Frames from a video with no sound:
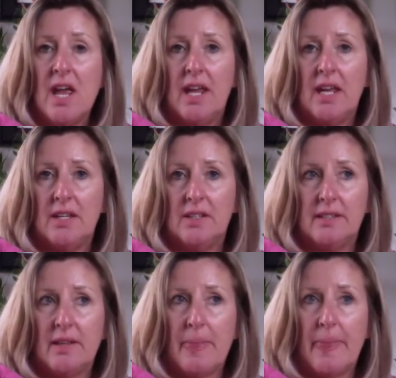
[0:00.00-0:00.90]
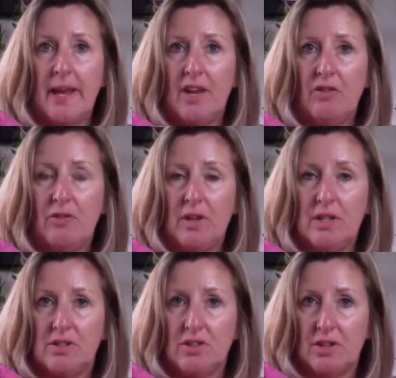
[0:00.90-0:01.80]
is that I've
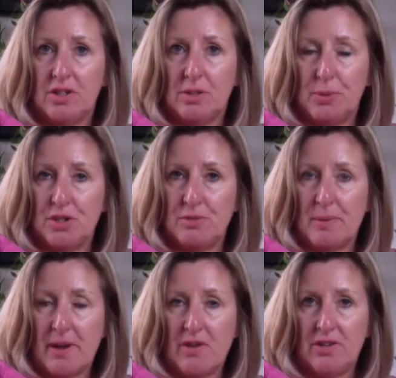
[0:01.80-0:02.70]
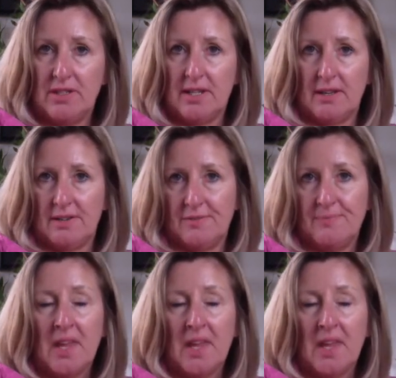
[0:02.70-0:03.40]
started to push my barriers down.